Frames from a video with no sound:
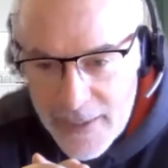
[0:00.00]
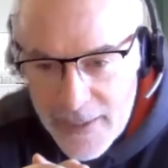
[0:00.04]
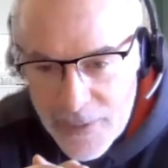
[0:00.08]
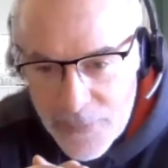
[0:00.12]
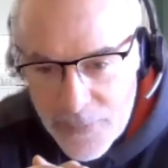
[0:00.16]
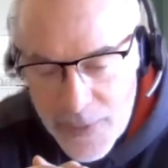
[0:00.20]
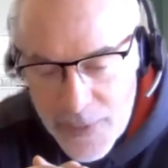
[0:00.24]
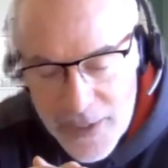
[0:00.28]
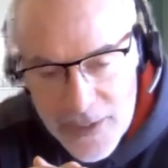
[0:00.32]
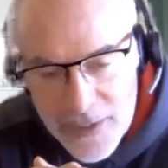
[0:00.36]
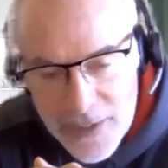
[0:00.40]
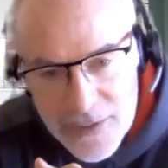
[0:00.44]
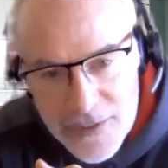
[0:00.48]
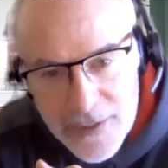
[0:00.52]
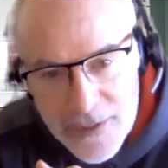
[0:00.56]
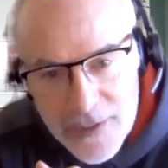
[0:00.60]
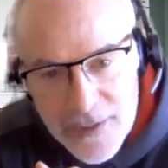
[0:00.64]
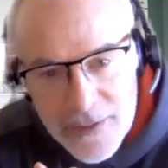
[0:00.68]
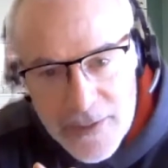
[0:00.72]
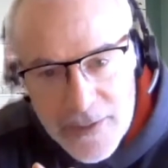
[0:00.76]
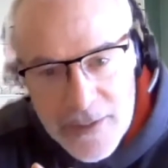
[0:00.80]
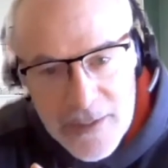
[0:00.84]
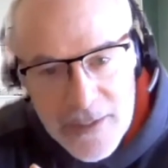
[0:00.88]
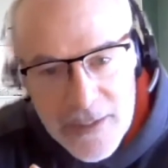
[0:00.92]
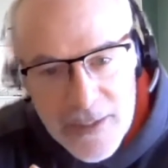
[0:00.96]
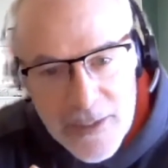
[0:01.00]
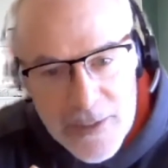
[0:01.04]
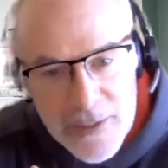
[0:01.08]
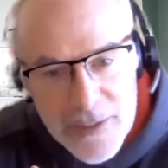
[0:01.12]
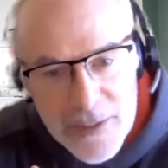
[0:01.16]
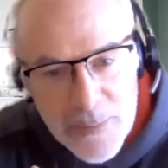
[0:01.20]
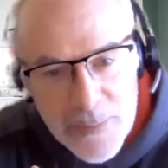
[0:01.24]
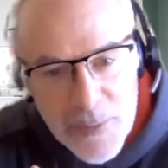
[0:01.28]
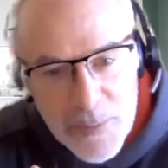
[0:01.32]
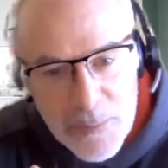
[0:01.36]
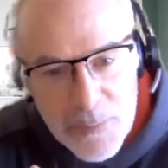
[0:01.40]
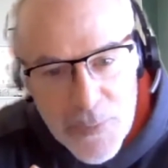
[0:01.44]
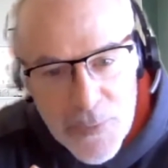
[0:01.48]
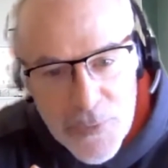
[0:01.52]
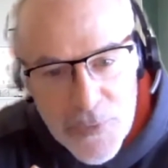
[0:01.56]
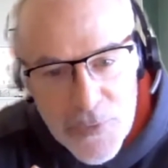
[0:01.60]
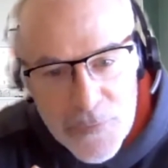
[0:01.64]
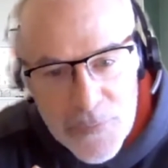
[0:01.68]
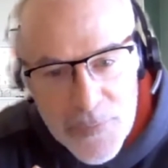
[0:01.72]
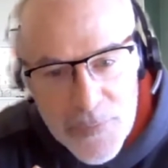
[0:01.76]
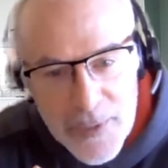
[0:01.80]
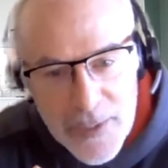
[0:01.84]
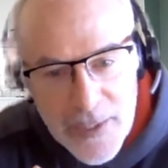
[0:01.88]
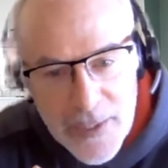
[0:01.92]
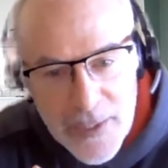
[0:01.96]
we can start to see some
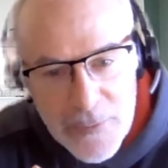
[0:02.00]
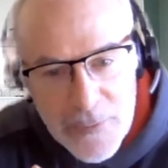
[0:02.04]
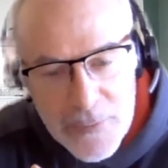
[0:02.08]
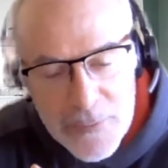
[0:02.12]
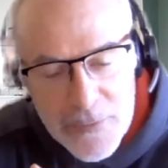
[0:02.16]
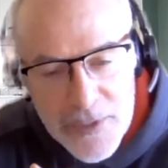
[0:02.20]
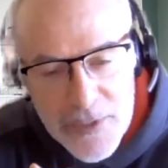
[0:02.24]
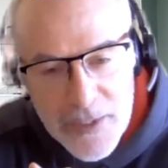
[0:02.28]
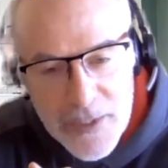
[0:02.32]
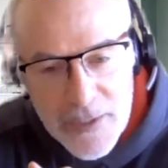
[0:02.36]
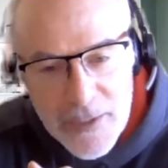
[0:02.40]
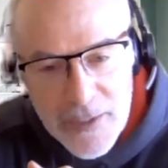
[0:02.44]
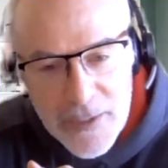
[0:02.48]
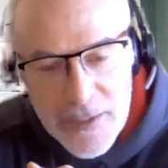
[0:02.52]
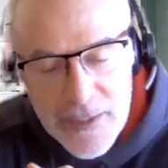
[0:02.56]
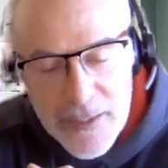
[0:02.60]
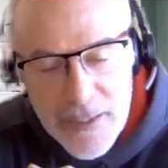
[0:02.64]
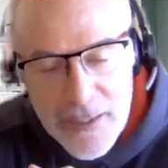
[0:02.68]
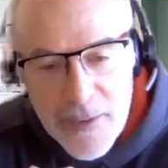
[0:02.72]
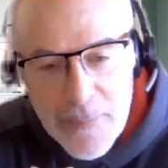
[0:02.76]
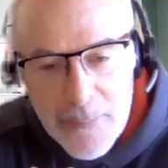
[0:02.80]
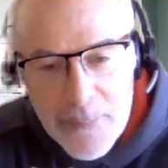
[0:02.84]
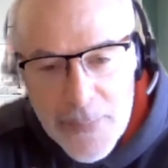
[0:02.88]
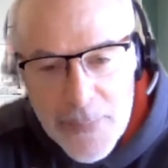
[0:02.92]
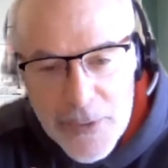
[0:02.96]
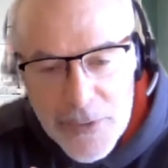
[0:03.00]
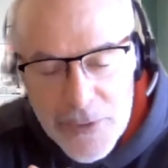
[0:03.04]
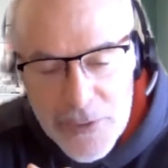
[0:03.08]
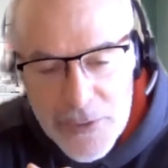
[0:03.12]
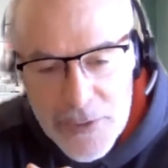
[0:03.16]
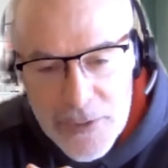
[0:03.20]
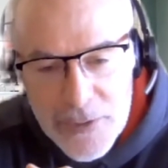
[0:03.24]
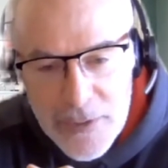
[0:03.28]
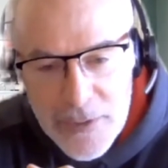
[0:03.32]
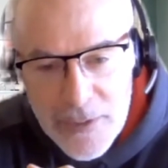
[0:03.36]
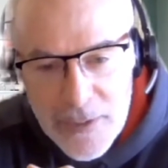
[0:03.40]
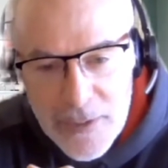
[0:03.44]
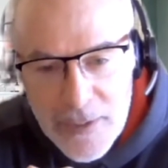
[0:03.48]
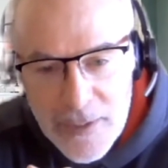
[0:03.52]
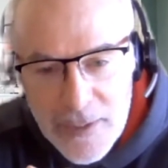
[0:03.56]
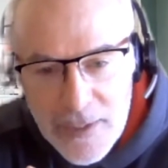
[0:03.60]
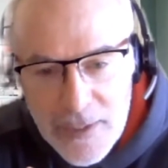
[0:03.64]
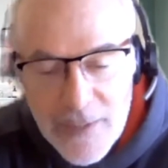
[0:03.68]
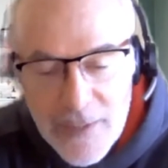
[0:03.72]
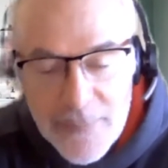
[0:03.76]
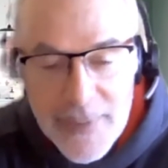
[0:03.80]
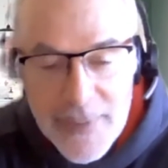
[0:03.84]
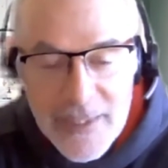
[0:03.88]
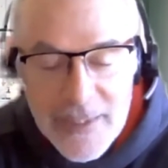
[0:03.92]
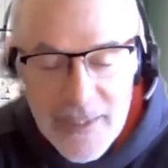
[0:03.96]
improvement now. We certainly get the numbers
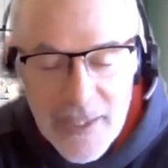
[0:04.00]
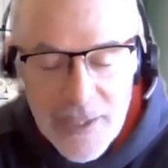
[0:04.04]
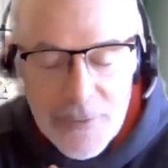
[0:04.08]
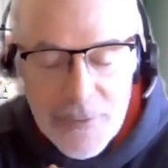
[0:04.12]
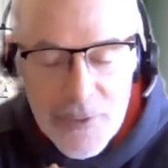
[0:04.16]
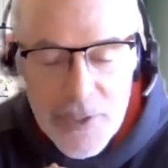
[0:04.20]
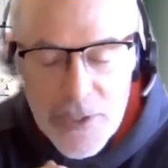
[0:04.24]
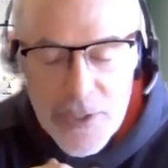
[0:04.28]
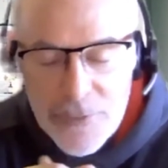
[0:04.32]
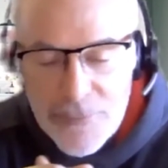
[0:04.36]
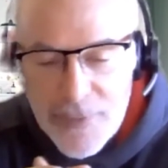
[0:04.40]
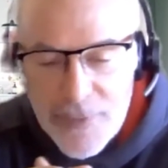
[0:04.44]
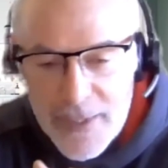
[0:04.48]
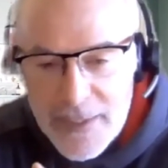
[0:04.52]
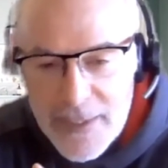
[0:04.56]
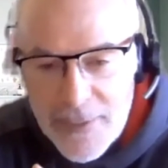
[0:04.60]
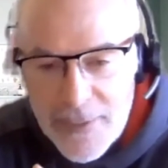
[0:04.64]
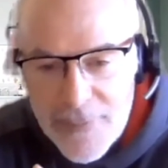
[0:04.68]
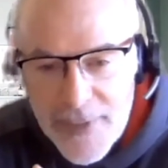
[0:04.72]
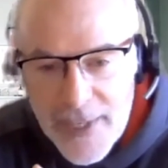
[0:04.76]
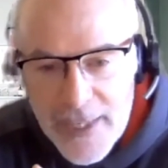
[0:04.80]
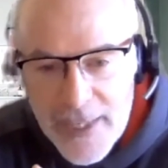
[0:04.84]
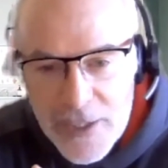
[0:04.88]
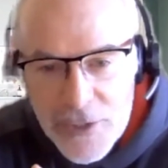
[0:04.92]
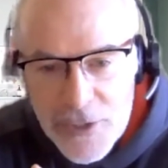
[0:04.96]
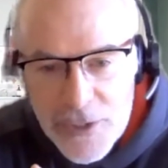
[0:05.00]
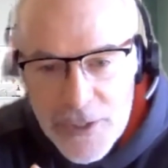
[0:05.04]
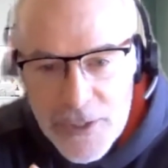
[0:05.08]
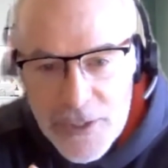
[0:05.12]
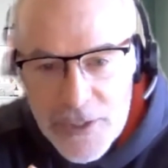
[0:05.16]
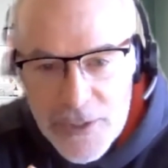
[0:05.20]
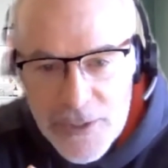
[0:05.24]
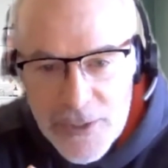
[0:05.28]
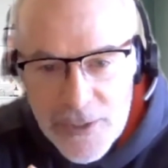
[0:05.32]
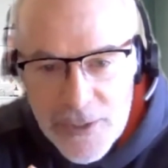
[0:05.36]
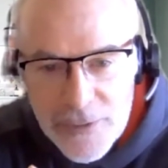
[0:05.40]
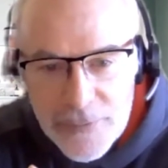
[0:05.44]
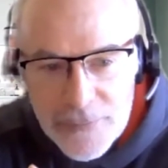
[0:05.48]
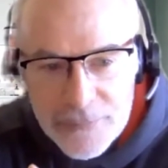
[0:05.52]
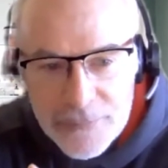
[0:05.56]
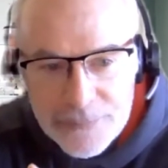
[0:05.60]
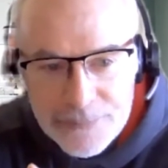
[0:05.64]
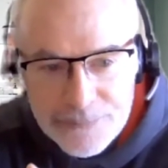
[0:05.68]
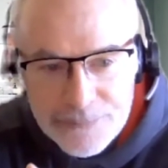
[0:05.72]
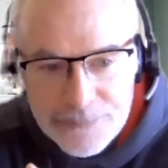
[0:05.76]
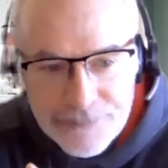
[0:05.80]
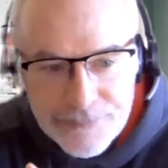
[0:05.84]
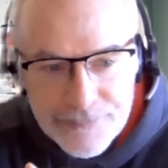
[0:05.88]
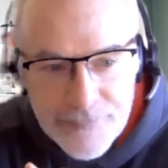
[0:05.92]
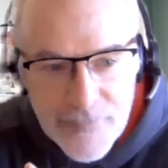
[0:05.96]
coming down in the right direction. So
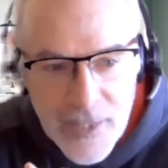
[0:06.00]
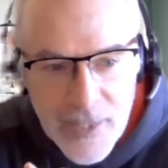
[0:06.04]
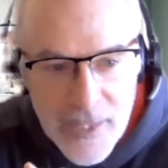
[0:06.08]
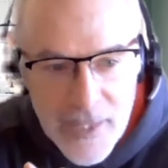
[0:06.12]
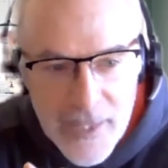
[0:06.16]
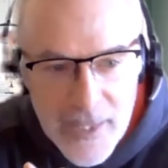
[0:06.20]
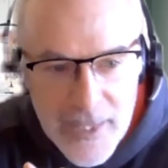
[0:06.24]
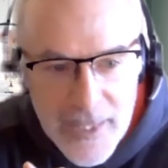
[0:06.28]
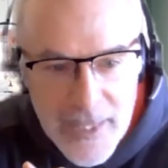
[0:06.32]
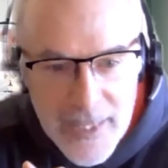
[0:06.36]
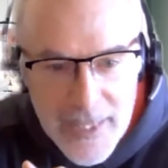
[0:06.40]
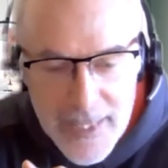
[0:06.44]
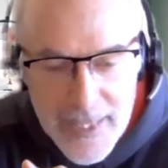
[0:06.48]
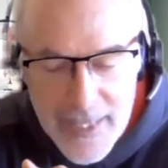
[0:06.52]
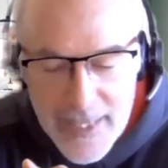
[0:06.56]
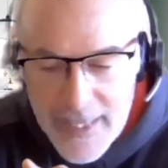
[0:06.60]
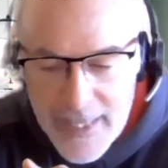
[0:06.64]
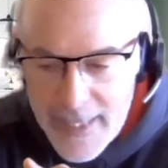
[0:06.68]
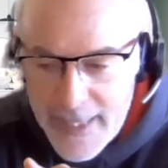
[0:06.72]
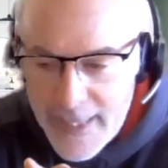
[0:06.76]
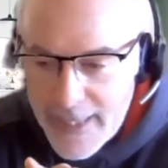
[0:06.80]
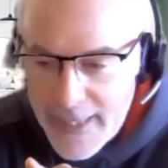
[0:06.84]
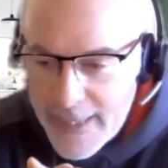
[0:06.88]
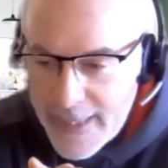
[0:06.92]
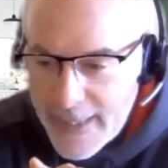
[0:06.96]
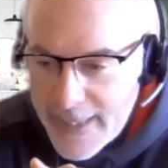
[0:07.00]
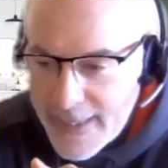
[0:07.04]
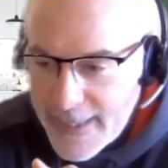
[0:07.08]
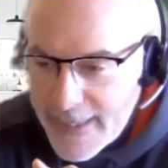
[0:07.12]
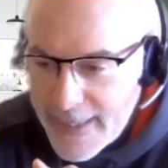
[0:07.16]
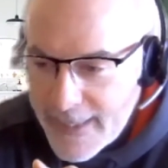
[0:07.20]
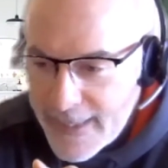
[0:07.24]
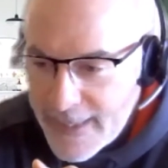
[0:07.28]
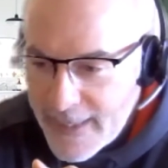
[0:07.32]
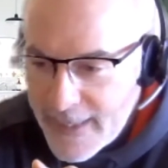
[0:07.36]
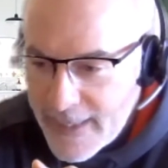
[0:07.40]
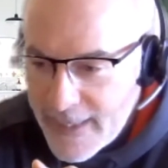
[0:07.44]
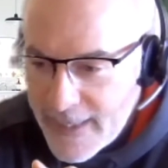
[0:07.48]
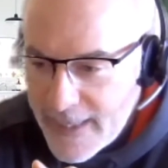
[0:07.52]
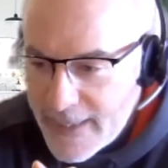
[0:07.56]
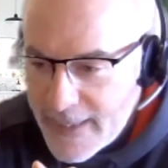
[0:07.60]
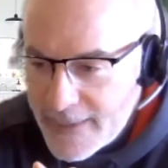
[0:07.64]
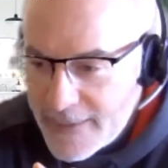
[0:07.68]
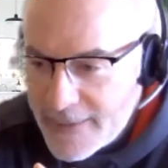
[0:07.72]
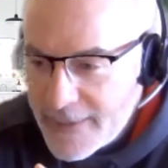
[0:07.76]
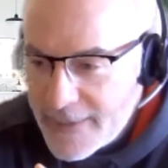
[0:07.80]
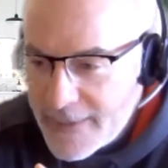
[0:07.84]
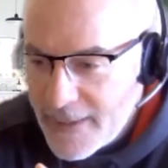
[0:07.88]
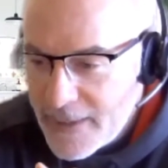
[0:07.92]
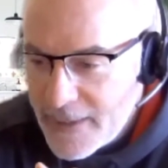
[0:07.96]
it
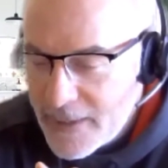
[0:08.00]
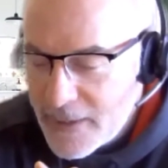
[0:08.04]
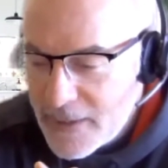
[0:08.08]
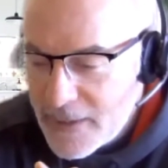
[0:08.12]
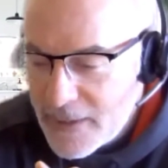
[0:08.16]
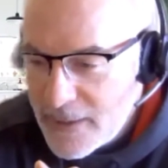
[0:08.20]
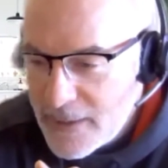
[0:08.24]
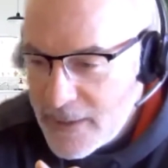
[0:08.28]
starts